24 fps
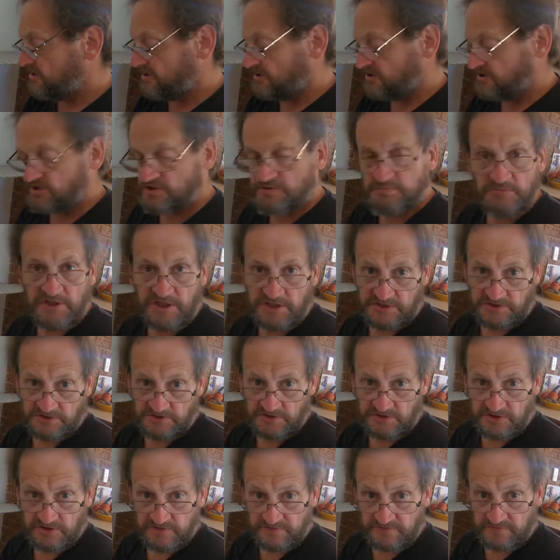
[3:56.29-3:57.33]
It just makes
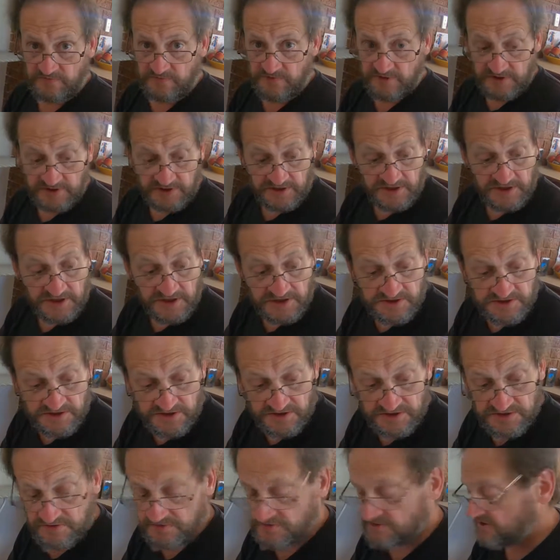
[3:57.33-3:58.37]
life really easy
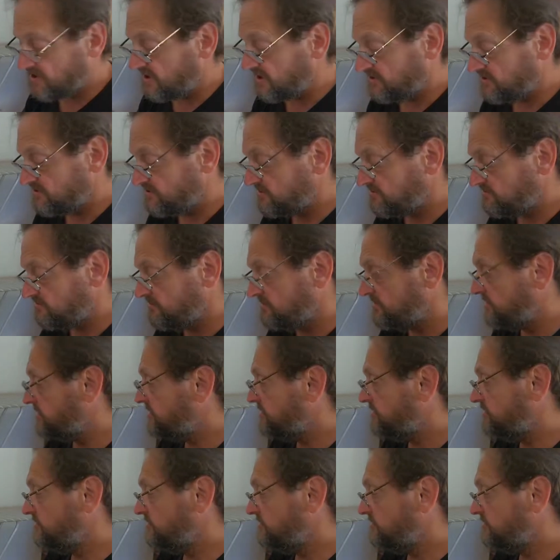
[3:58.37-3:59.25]
to attach them.